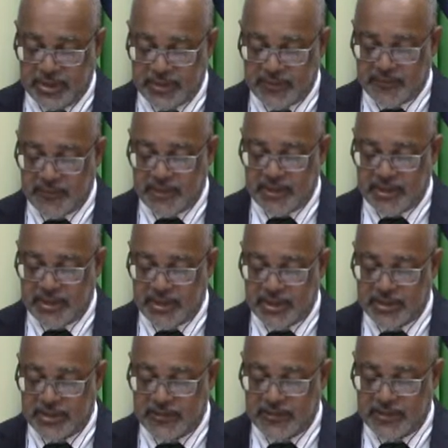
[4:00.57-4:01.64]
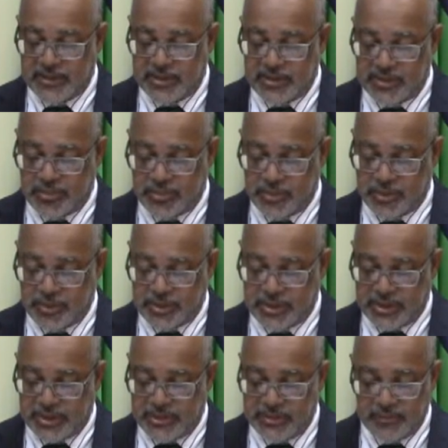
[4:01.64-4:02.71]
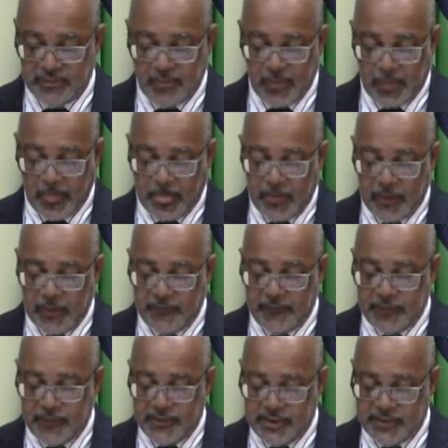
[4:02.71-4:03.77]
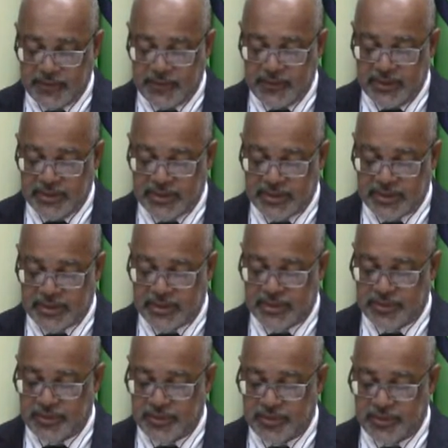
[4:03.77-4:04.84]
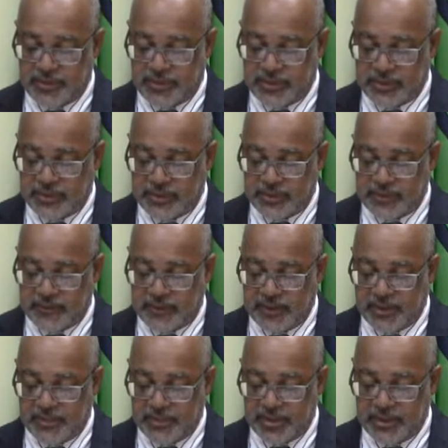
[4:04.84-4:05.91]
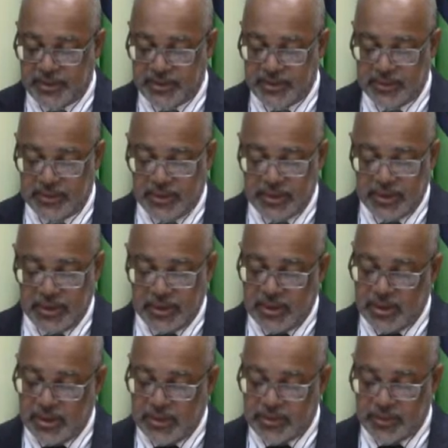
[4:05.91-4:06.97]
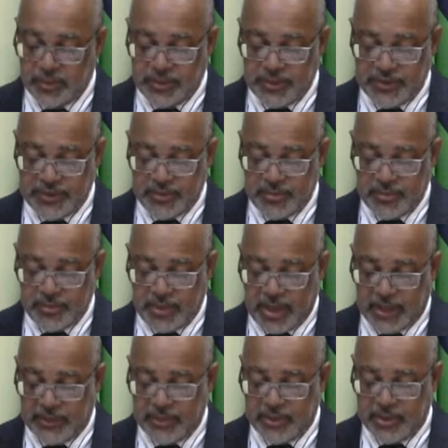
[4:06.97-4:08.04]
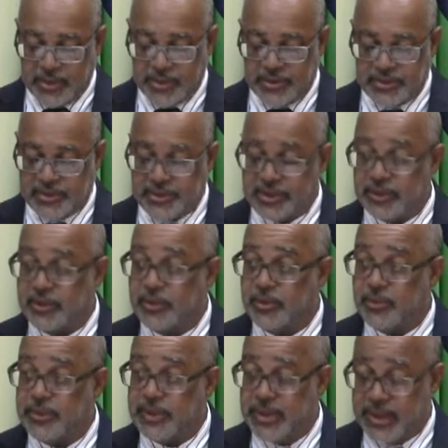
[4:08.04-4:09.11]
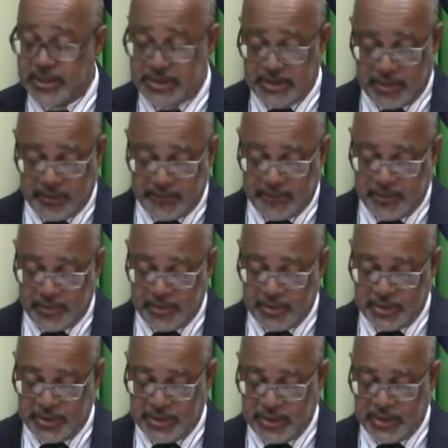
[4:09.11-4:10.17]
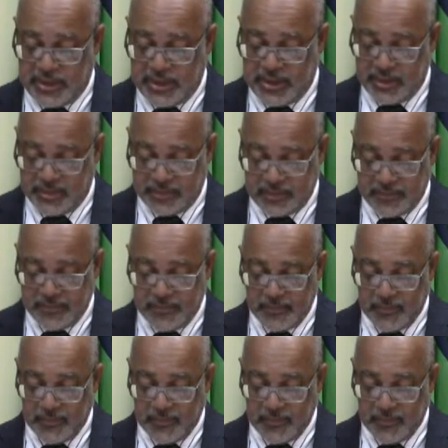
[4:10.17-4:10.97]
has funded activities and projects in various fields such as human resource development, tourism, agriculture, including high-tech farming, and health.